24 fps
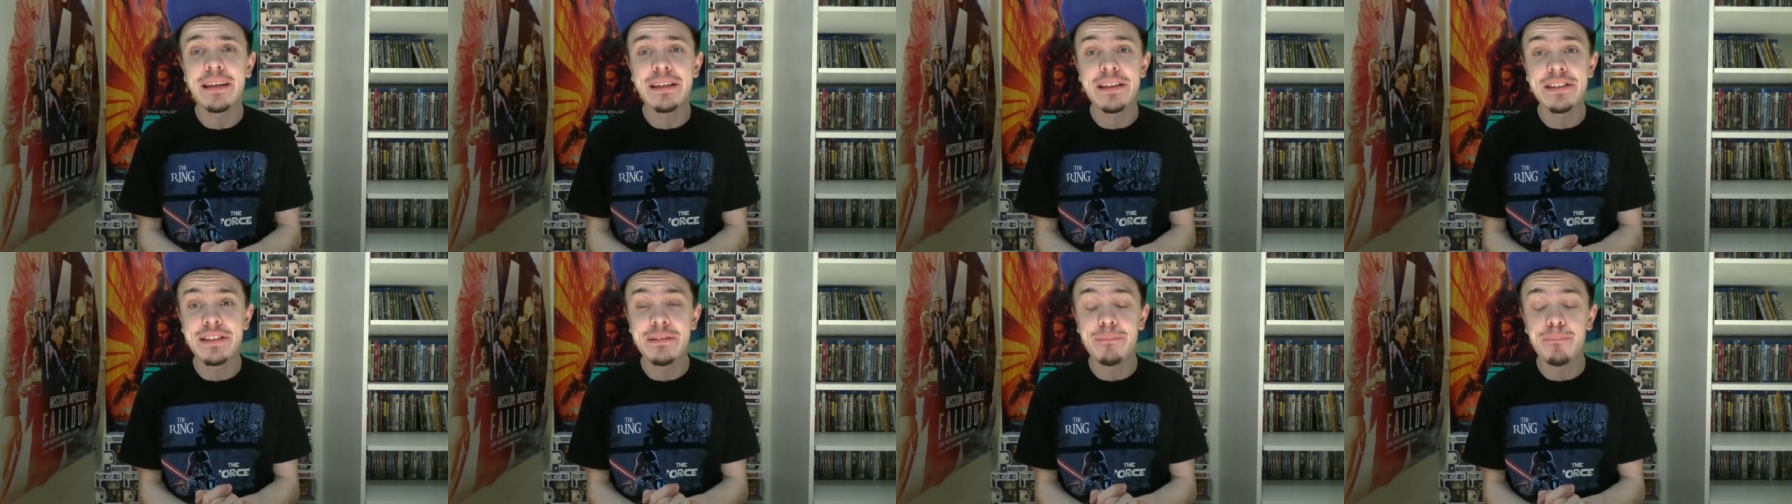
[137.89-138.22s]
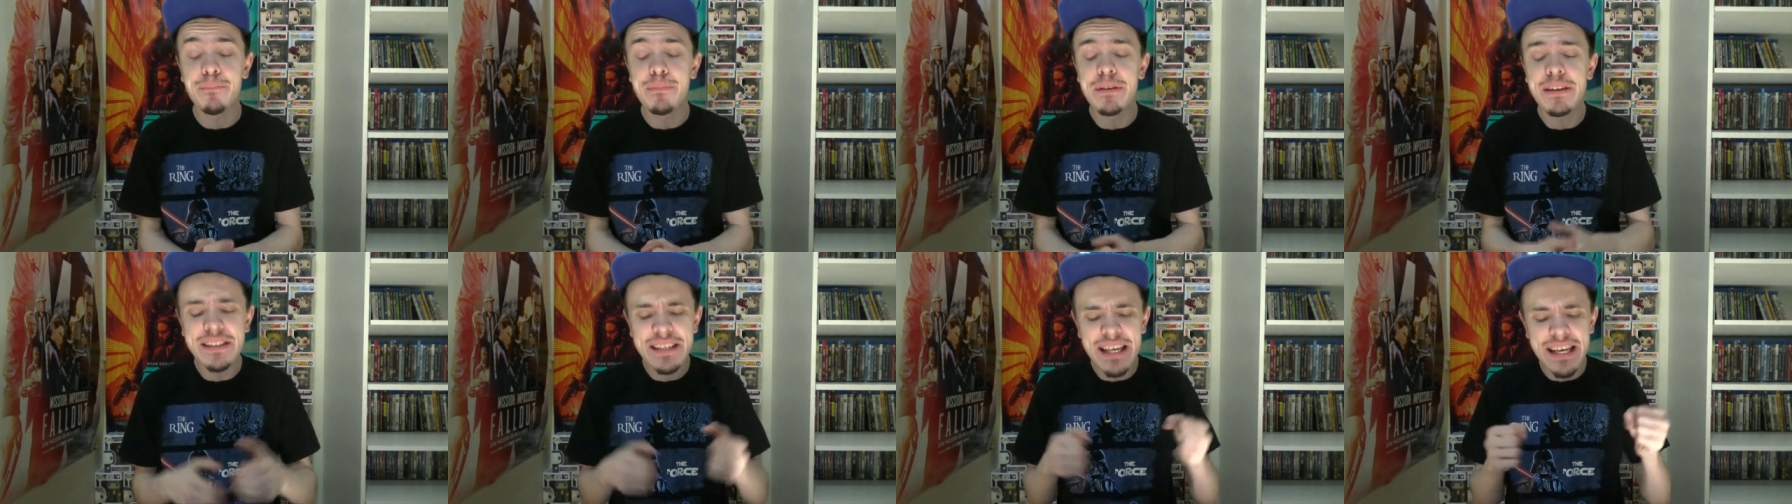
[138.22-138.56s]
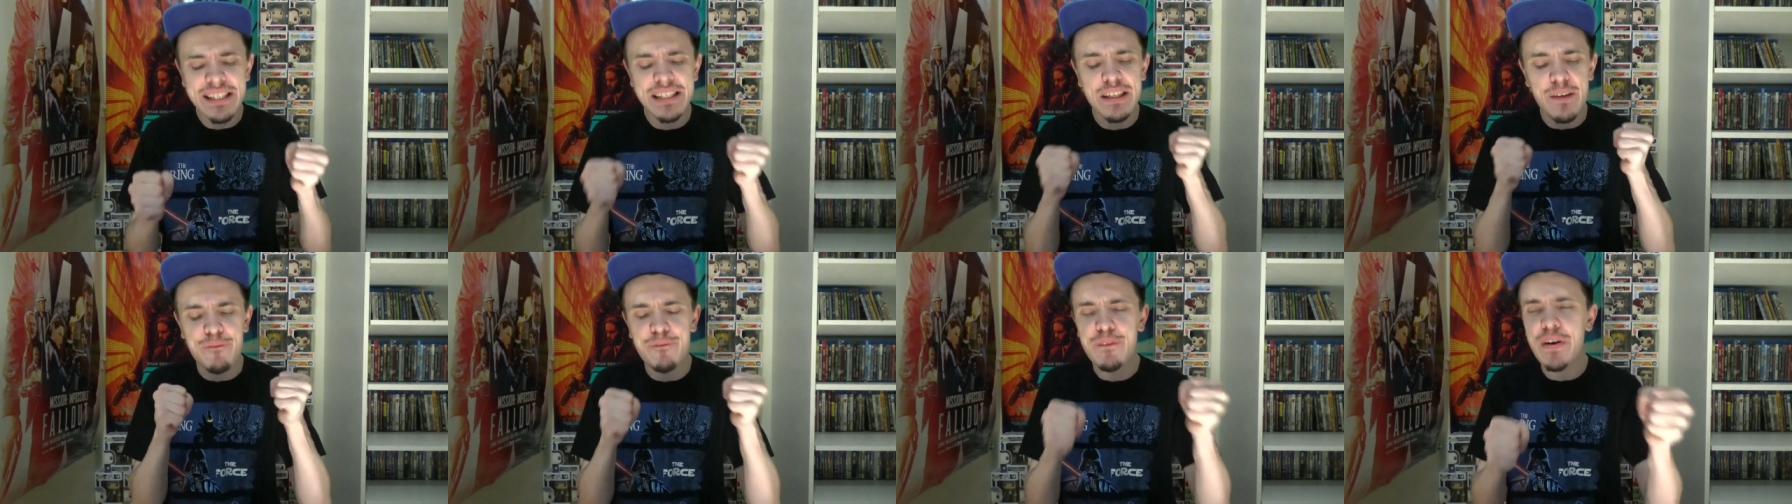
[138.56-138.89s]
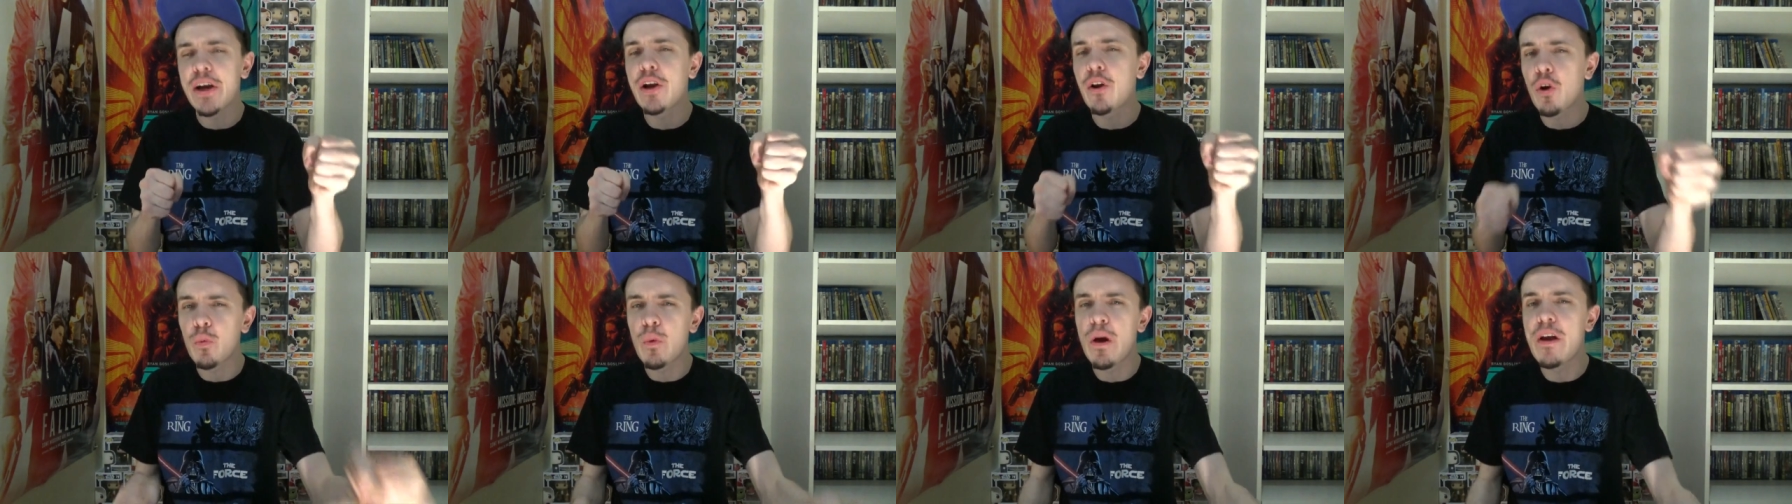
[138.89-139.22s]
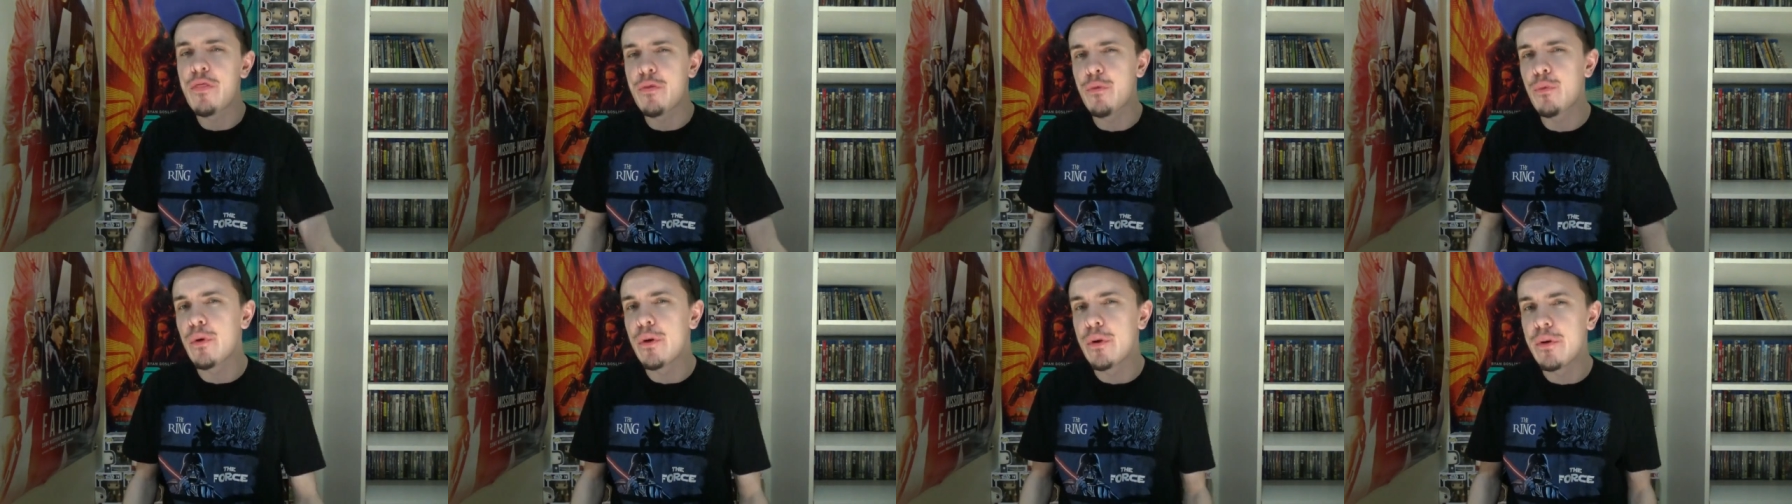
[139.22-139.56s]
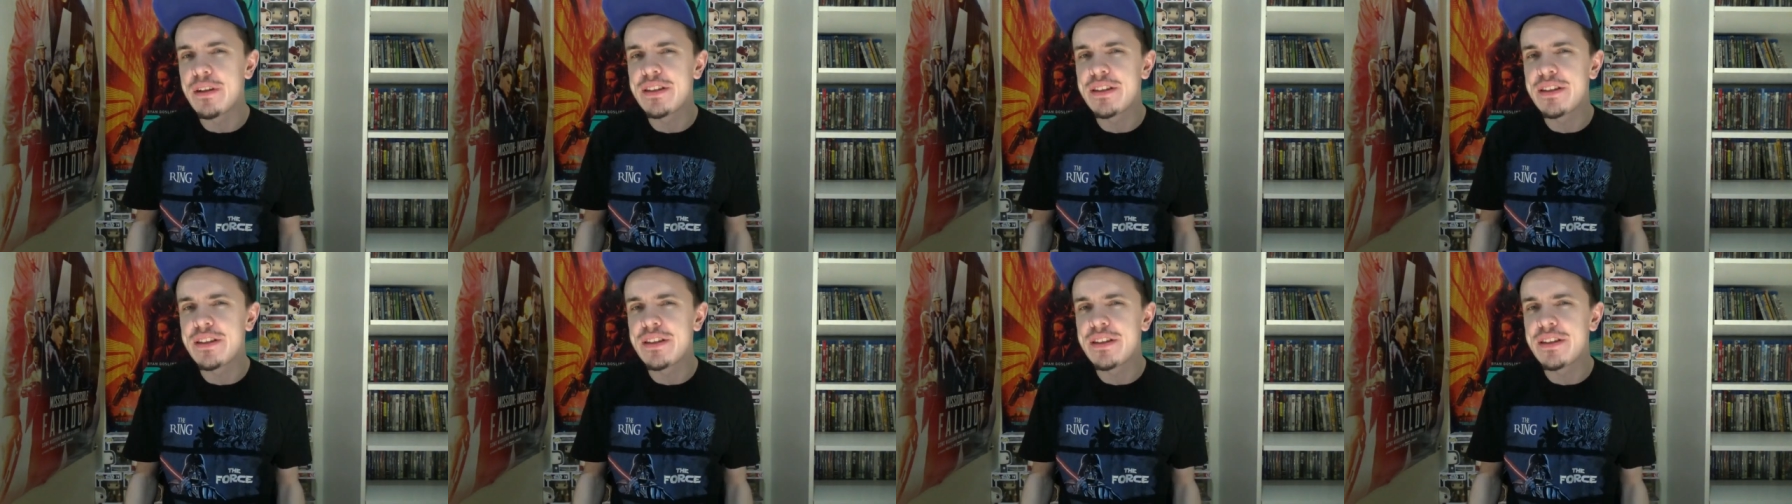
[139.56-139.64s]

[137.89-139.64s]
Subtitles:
and just basically has to fight her way through.